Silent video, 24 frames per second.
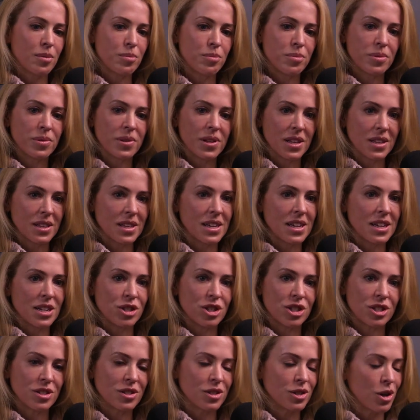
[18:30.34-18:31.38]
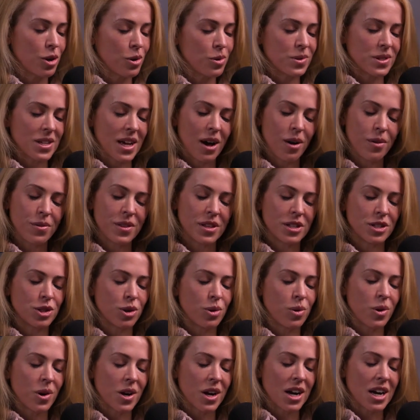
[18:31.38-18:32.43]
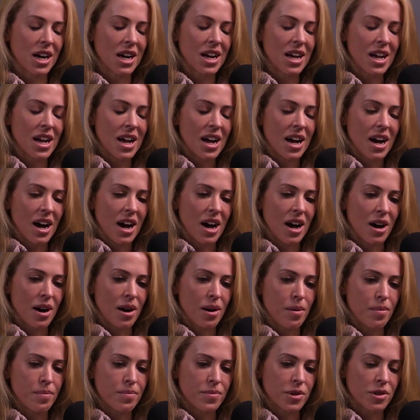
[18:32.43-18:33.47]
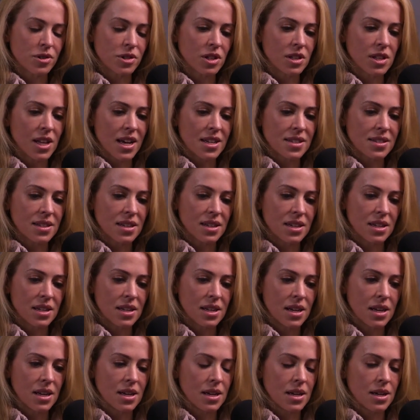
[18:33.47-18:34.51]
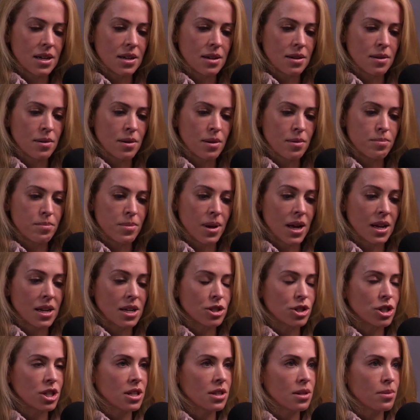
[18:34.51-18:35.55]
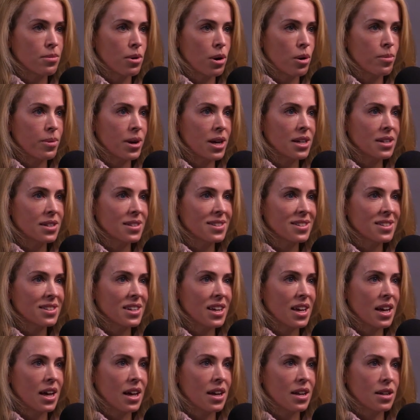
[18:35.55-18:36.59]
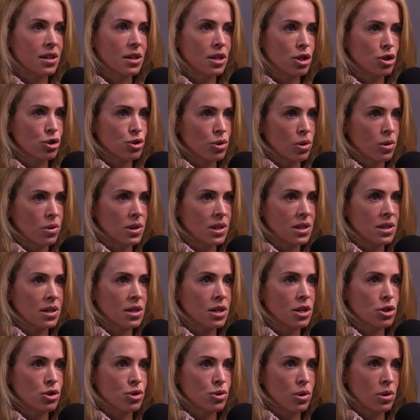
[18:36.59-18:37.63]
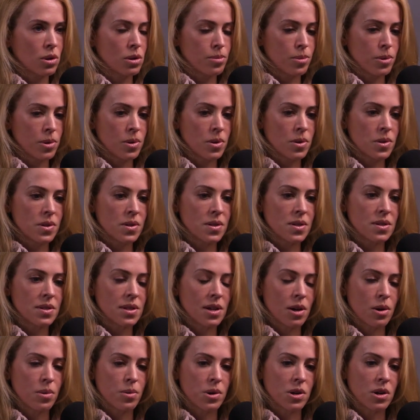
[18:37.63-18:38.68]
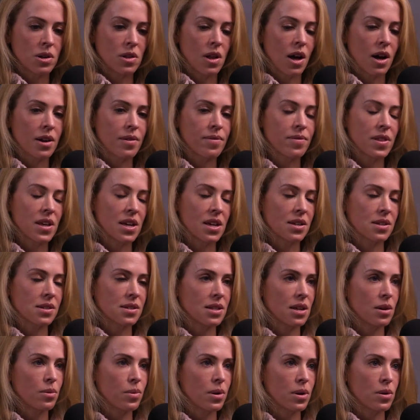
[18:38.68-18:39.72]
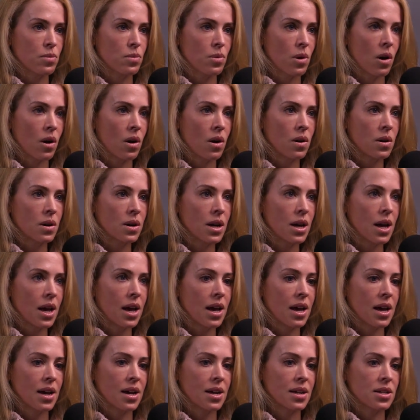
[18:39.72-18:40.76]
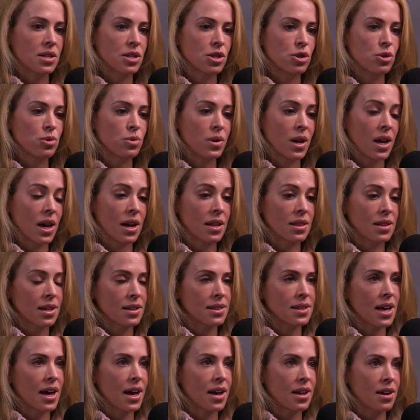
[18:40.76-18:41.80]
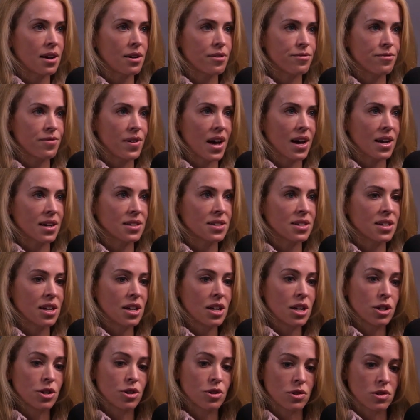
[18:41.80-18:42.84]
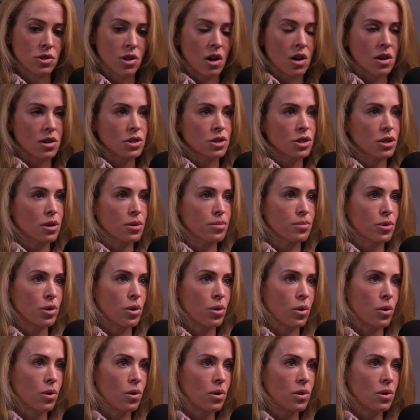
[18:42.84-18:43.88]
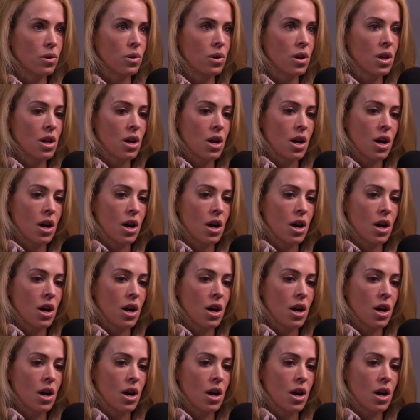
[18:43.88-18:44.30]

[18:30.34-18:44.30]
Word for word: completely goes out the door. Um, there's a lesson in managing the moment and controlling the controllables. There were a lot of things that went wrong, and you can't let that affect your long term goal,